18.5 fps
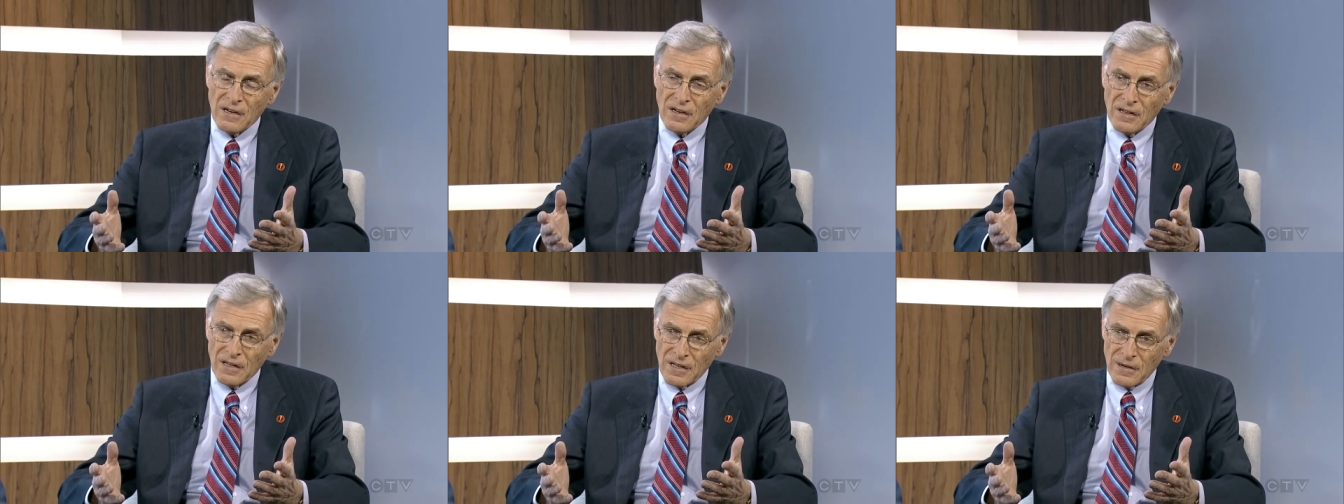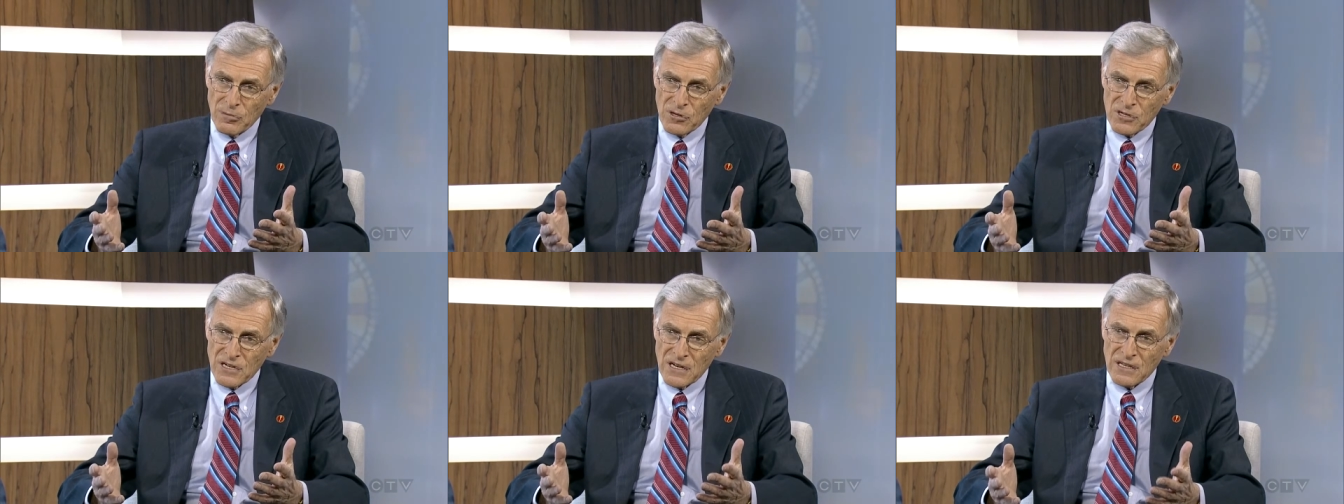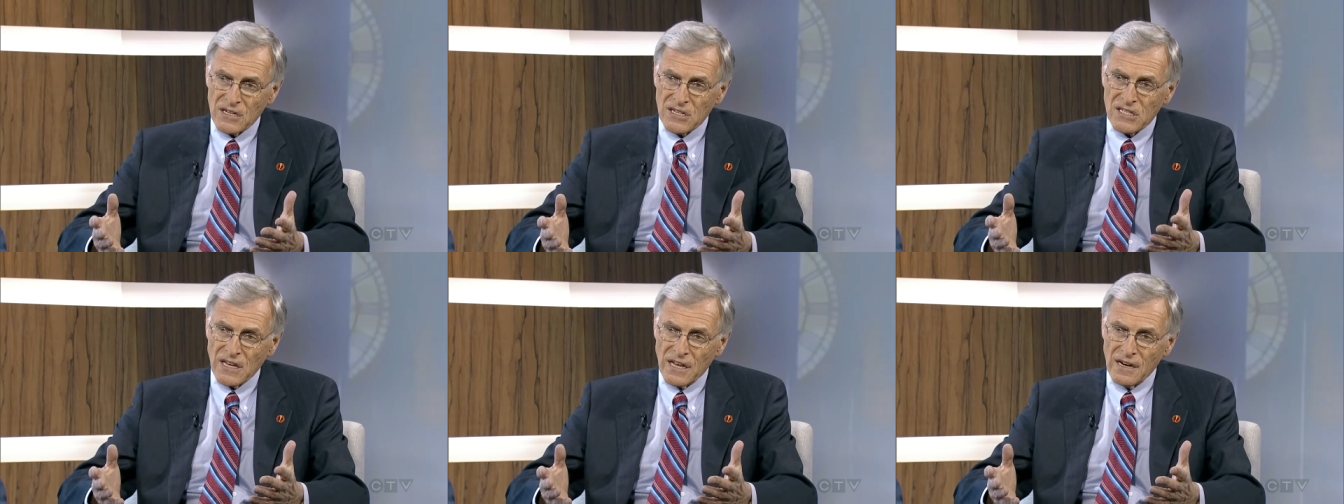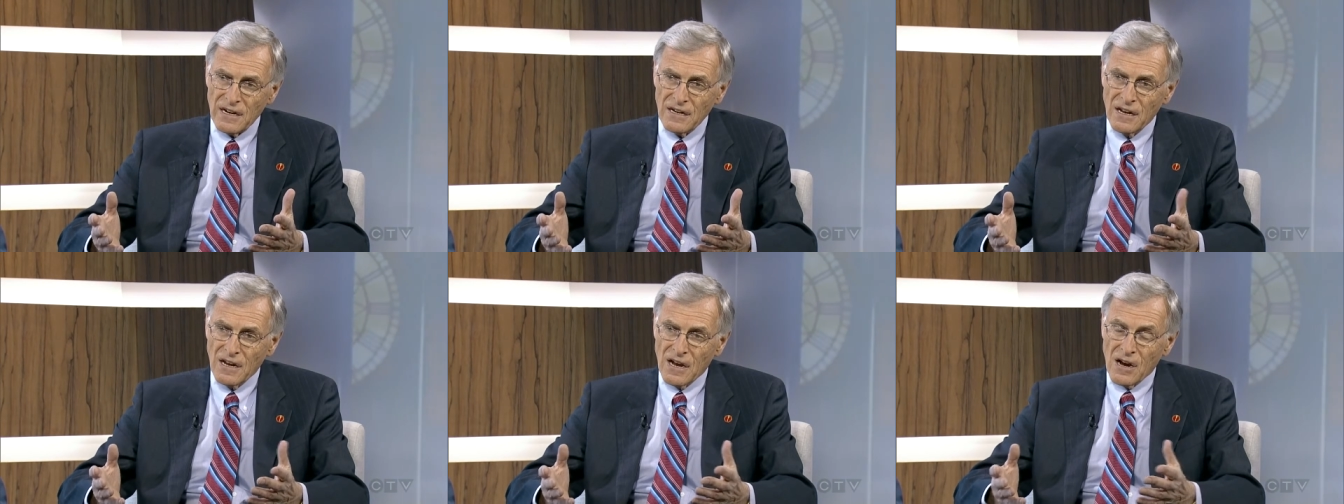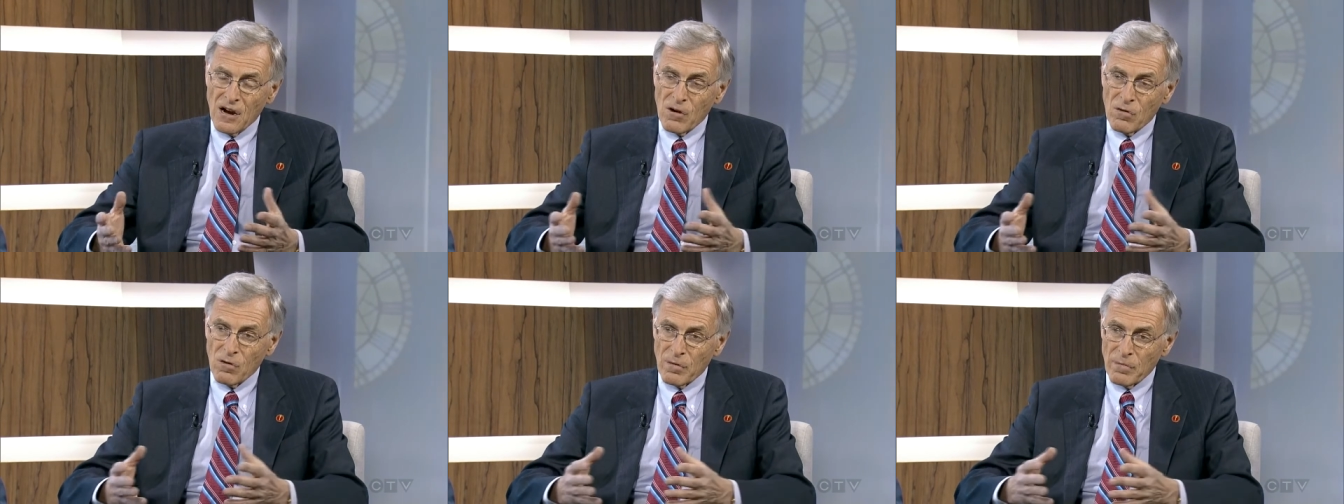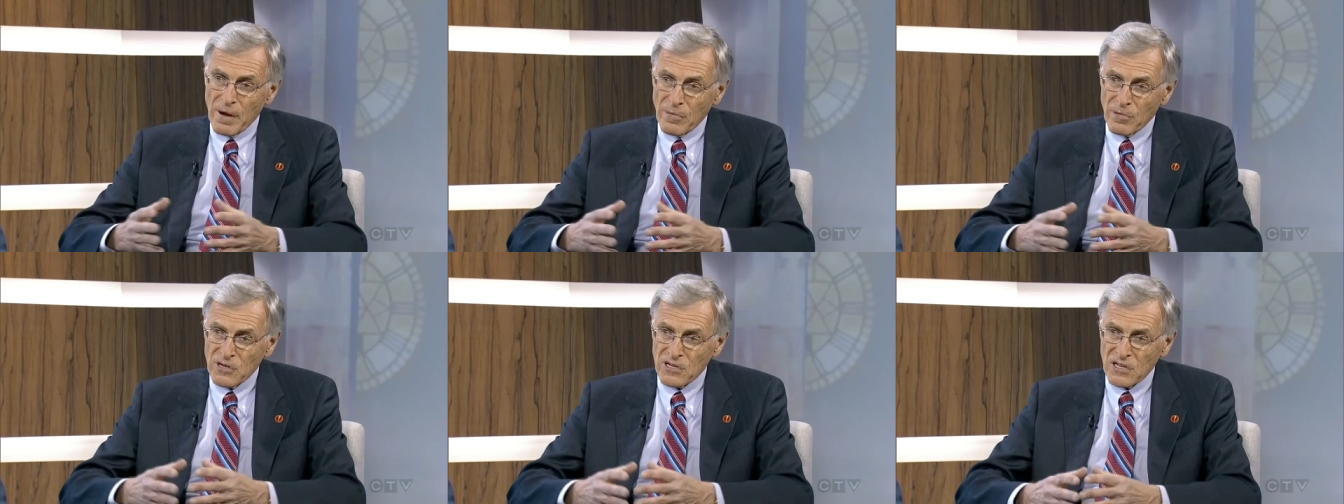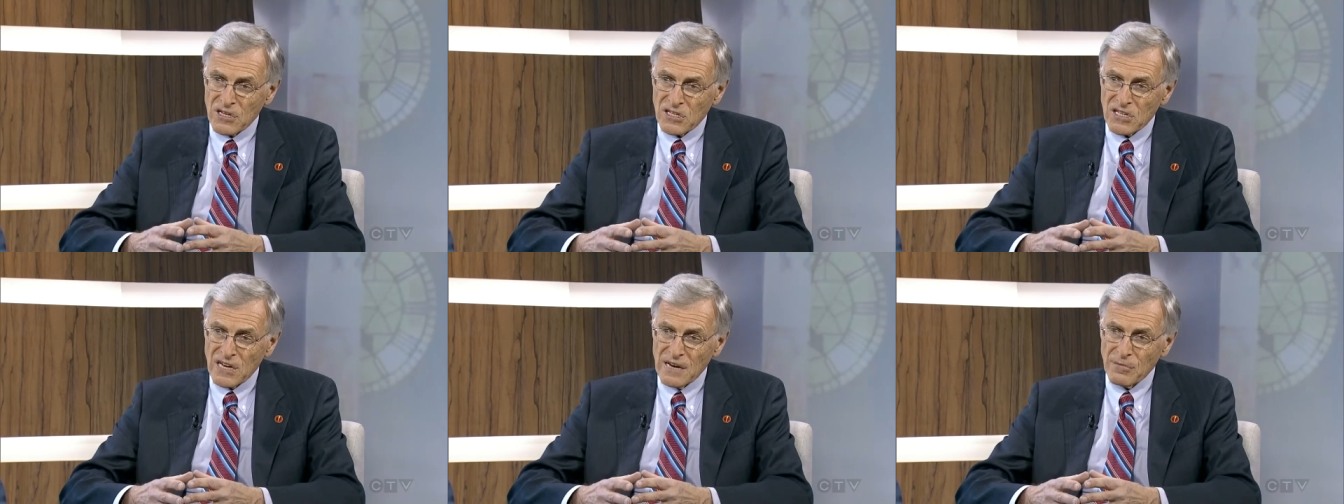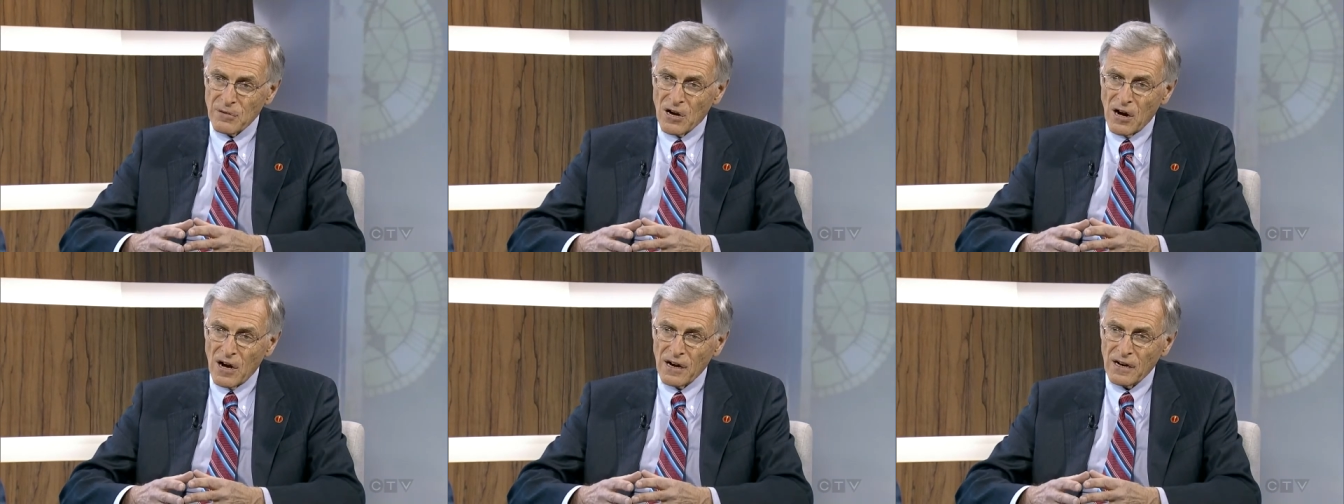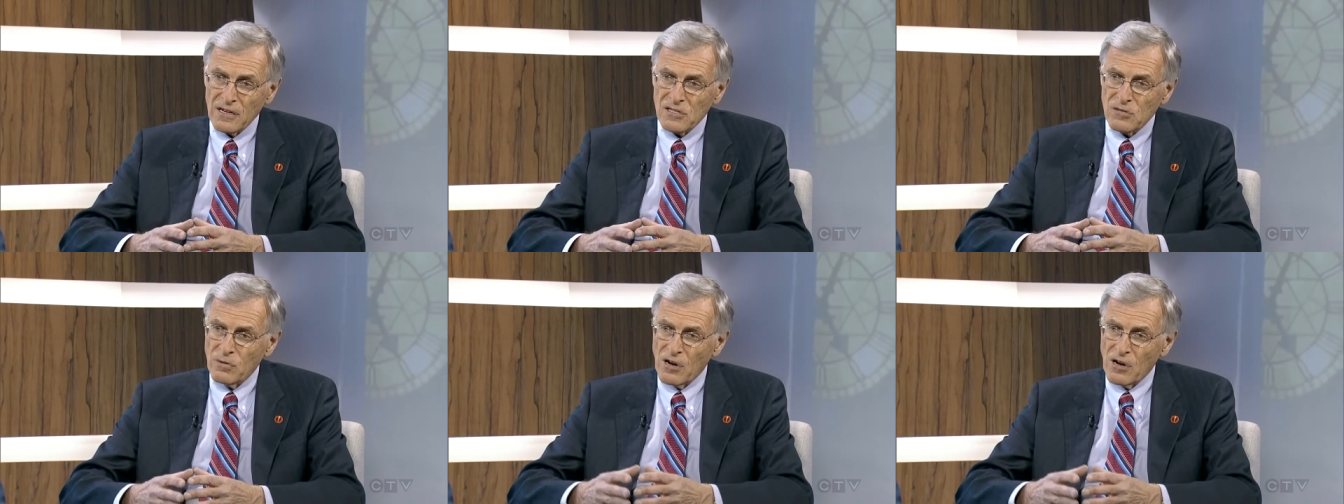Liberals in the Senate were members of the same caucus.